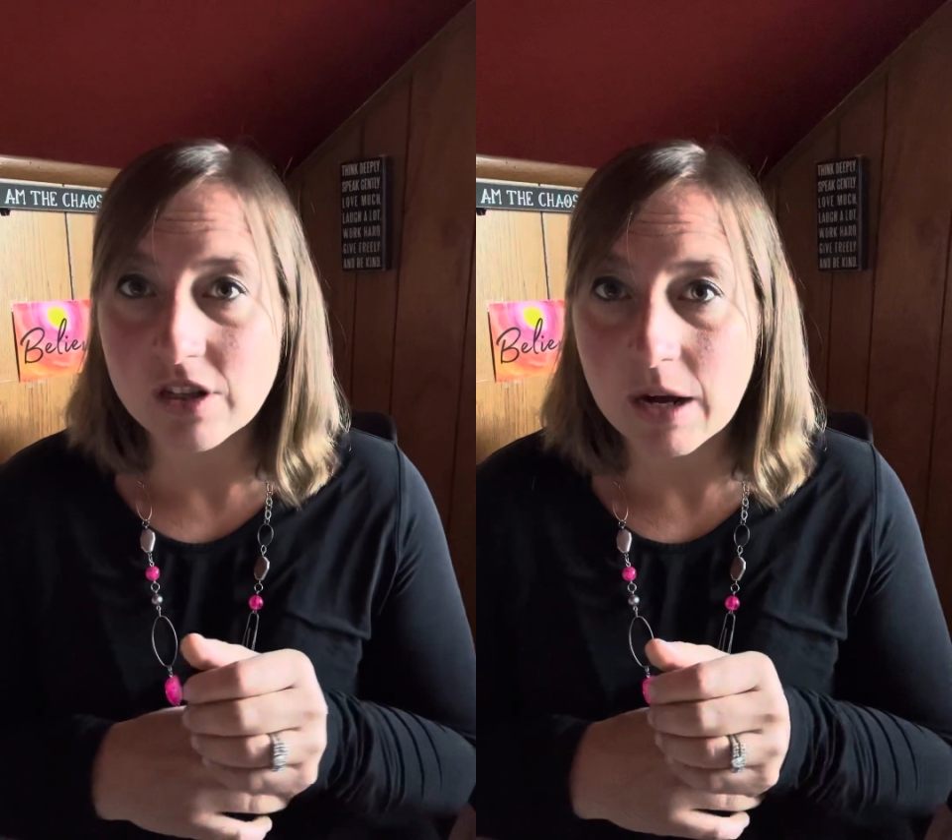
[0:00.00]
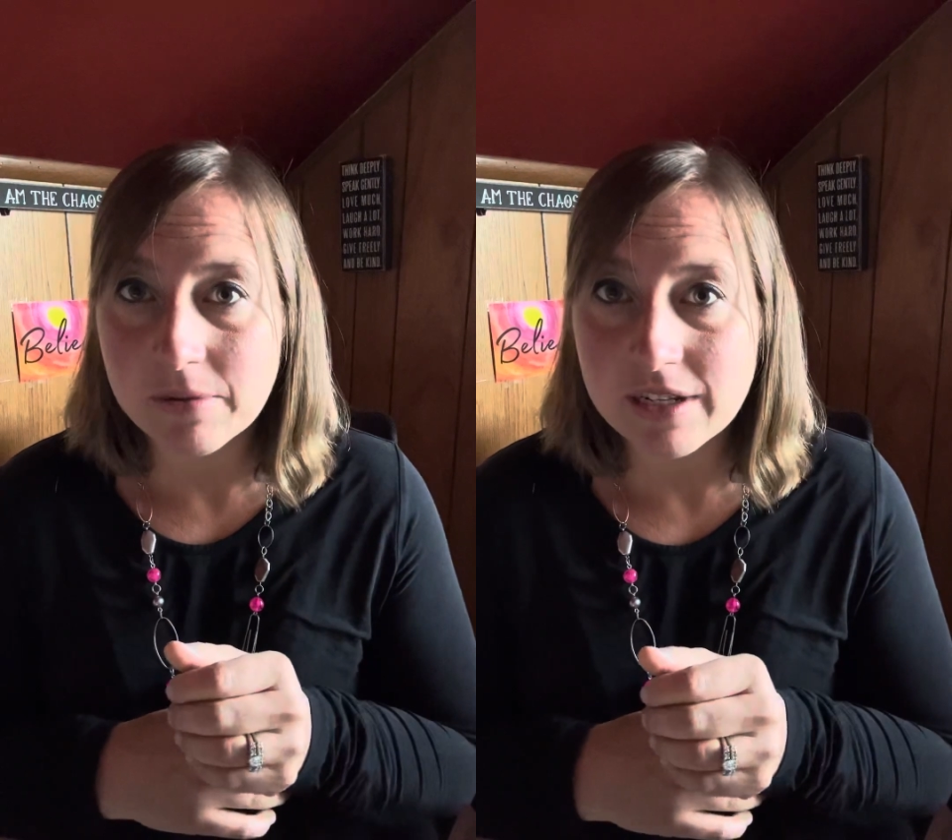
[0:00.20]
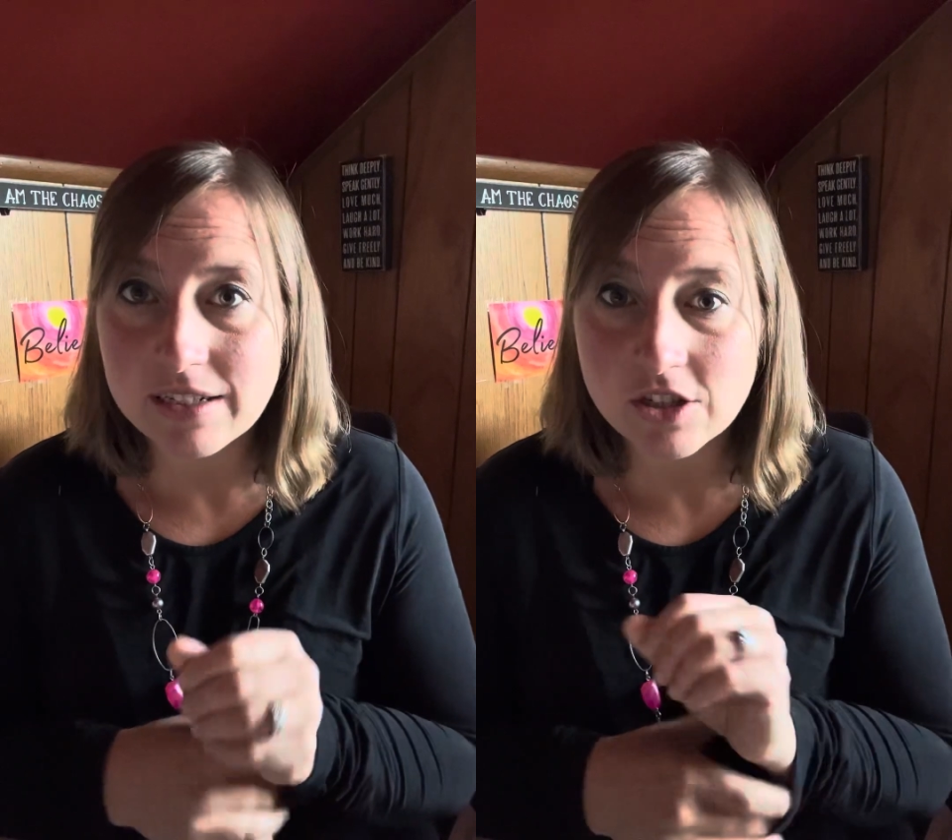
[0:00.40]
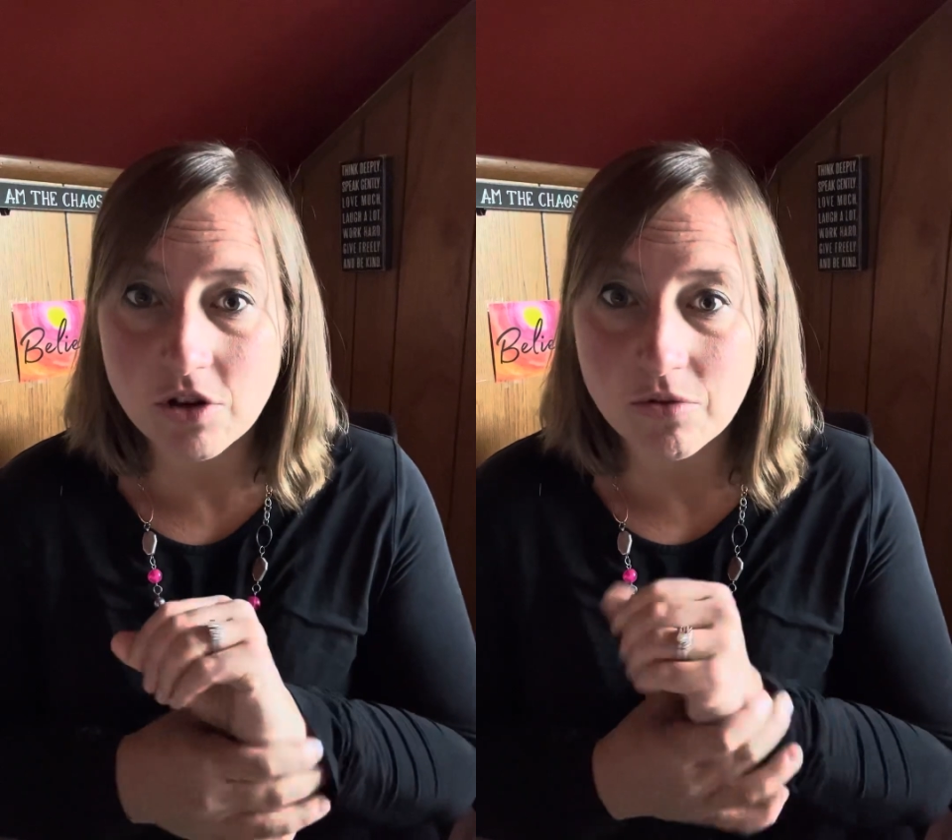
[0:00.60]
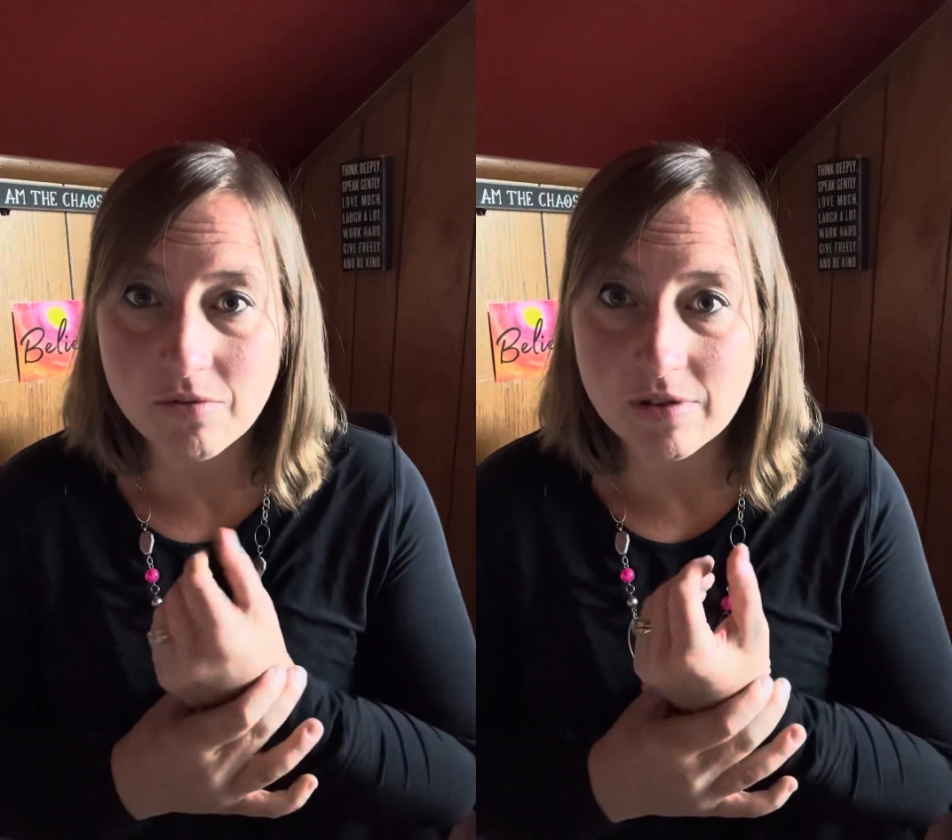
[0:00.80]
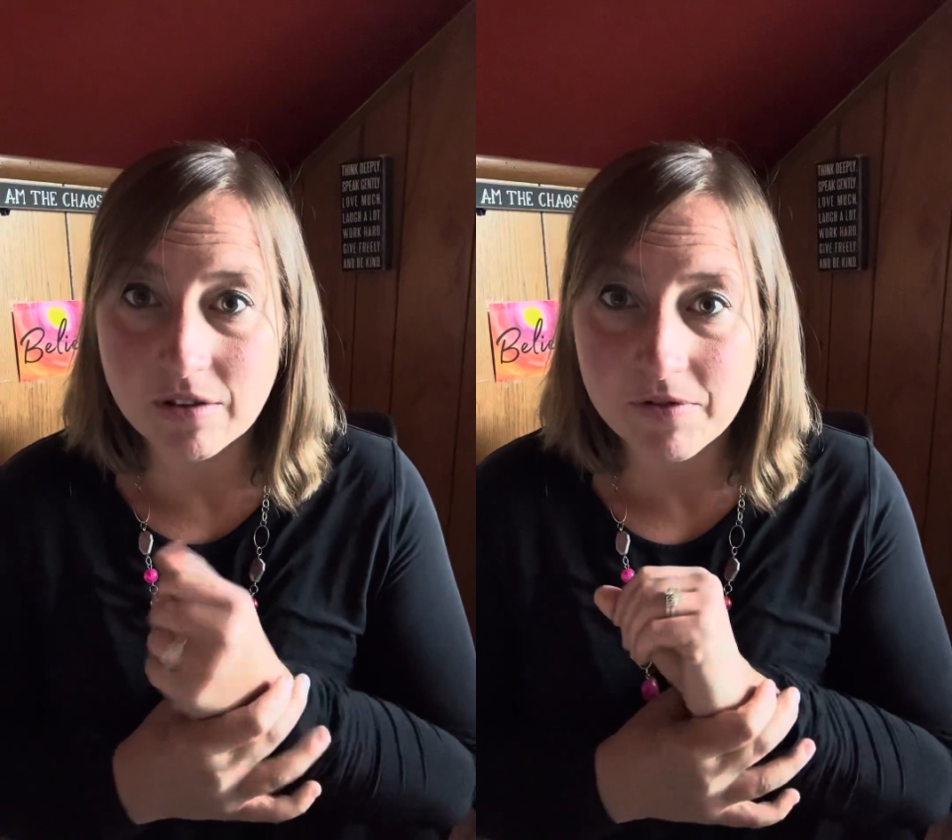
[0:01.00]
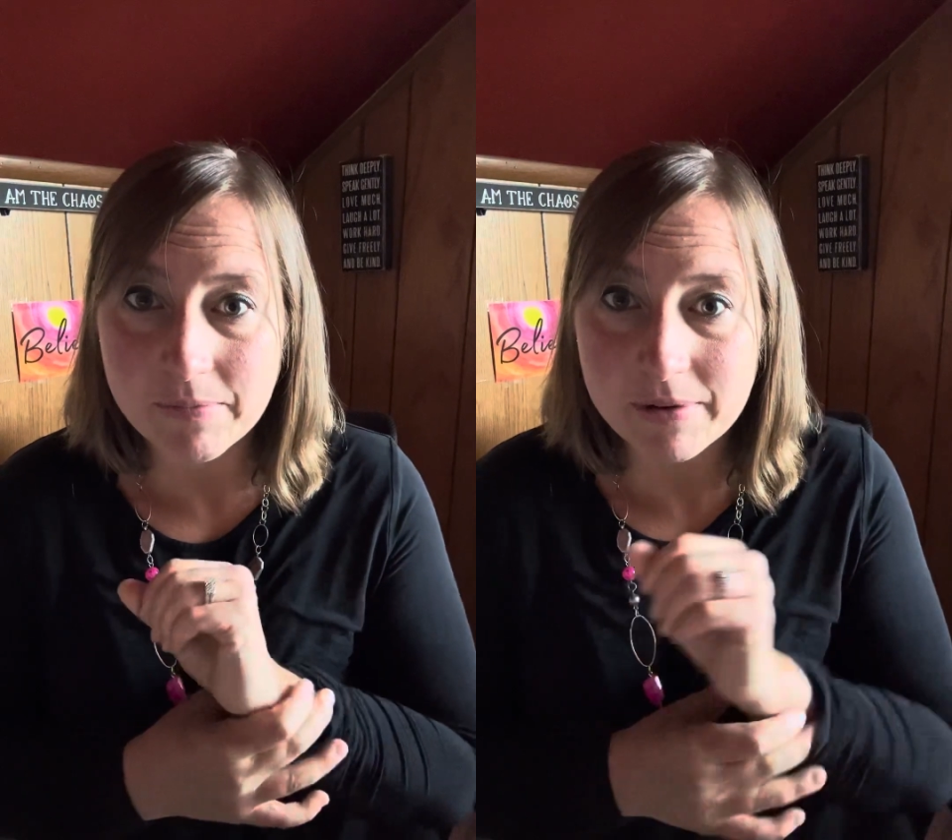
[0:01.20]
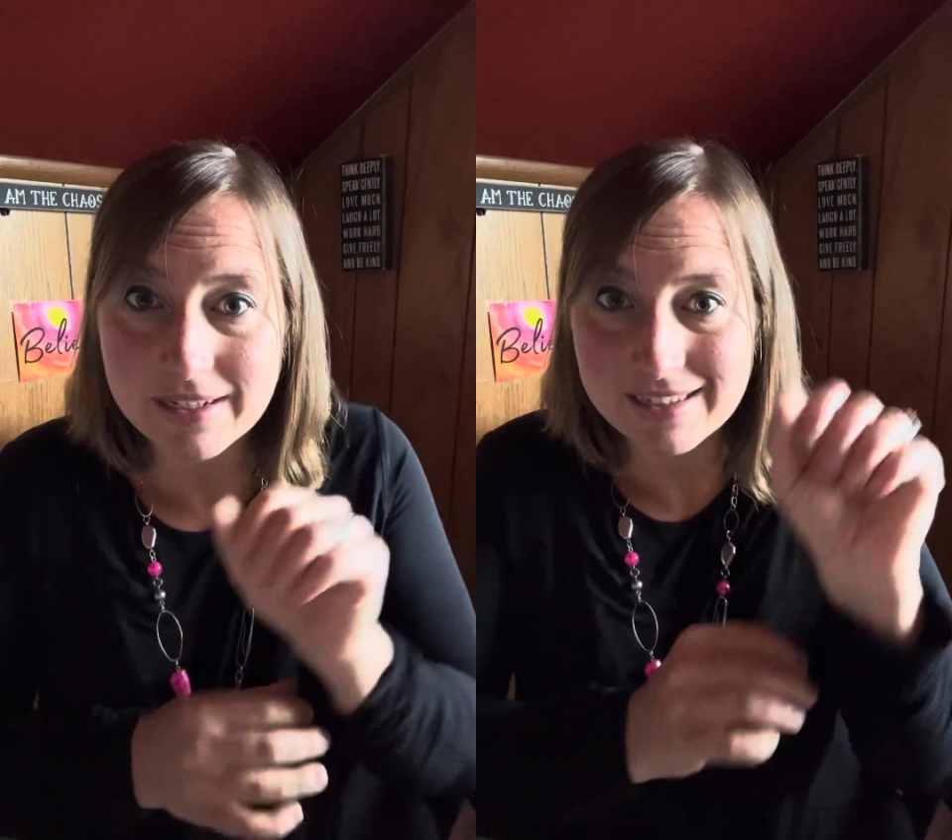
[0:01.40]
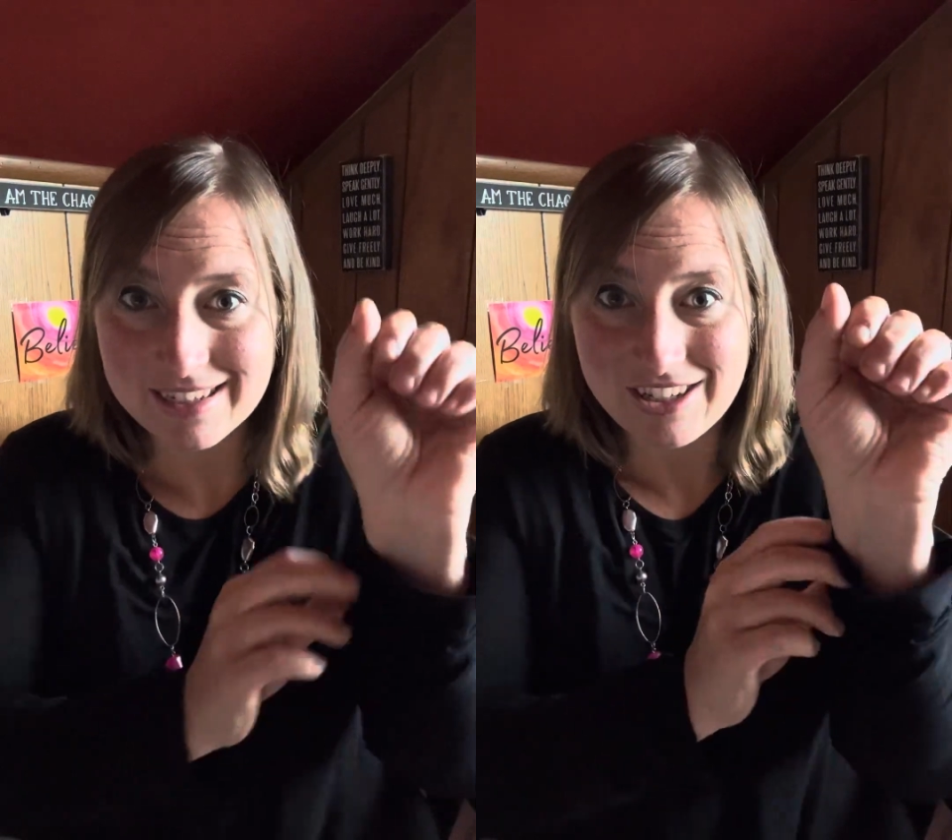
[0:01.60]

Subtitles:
couple days ago the Fitbits.